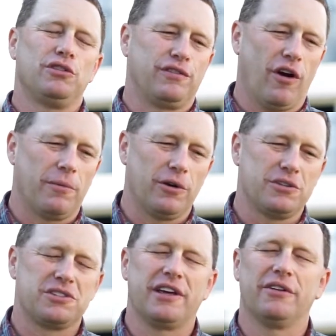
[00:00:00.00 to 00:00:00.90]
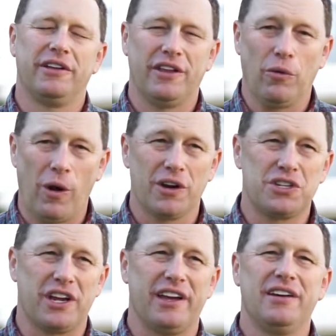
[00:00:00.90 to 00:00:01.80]
farmers that are in the
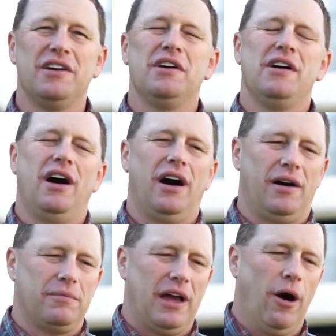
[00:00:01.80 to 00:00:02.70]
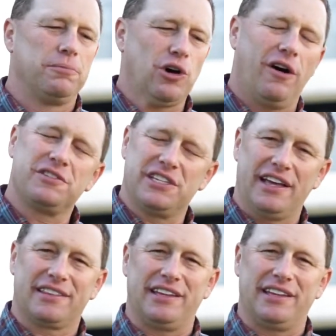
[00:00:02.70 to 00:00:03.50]
watershed, helps offset